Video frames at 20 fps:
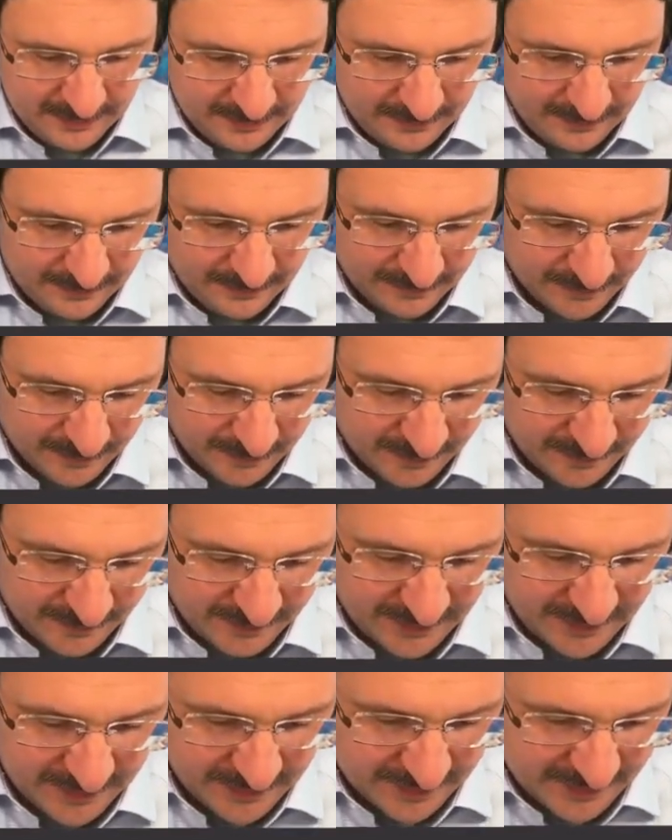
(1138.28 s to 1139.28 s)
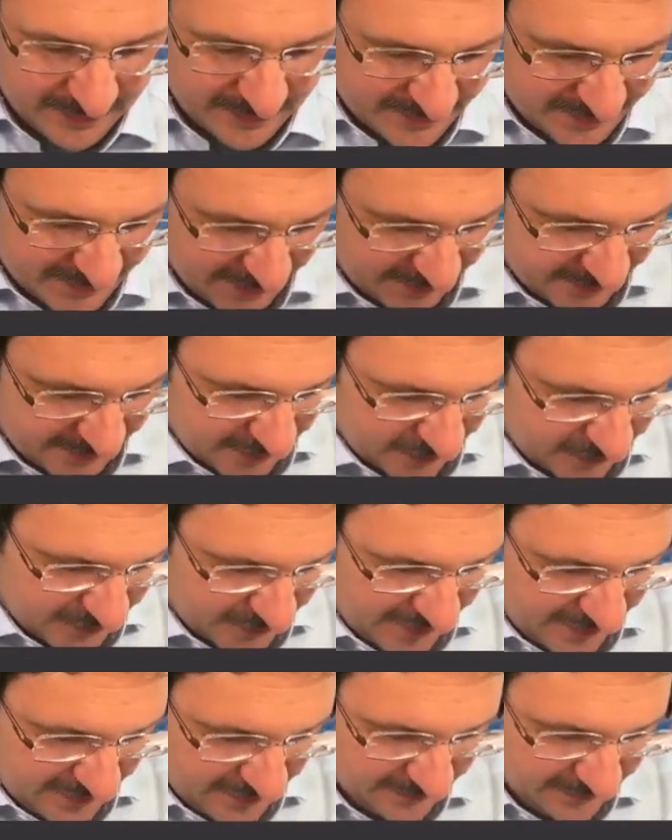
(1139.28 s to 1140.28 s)
For the second
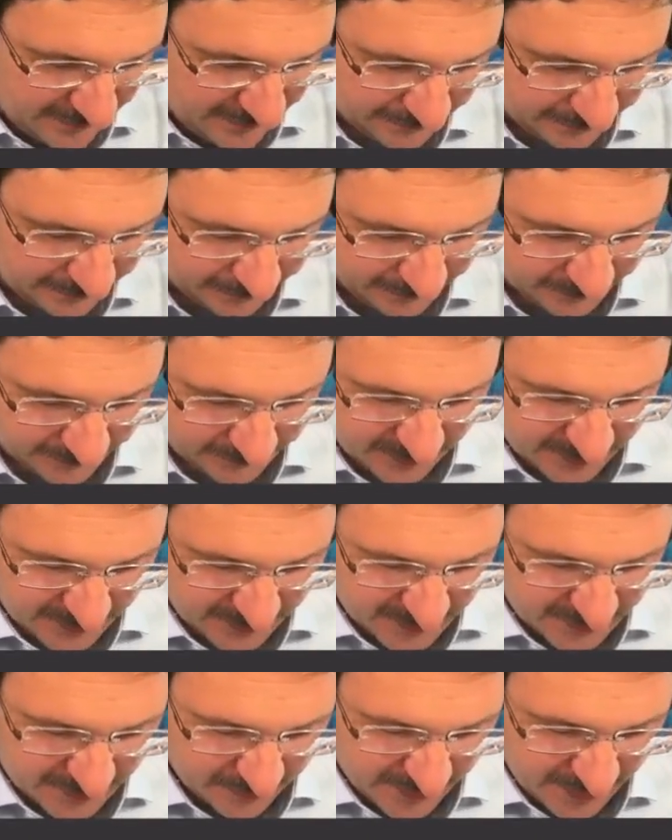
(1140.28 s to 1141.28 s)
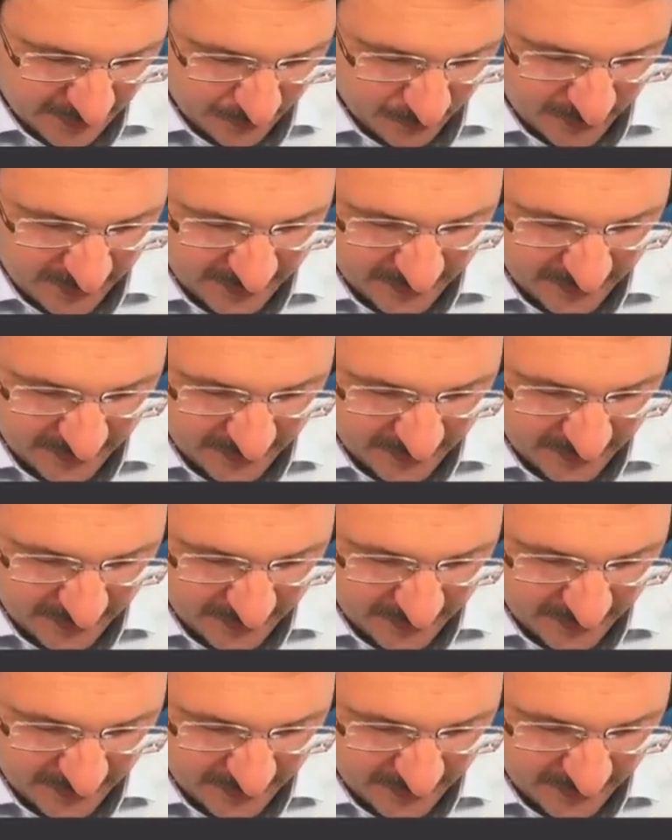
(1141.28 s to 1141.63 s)
entry, let's do that one here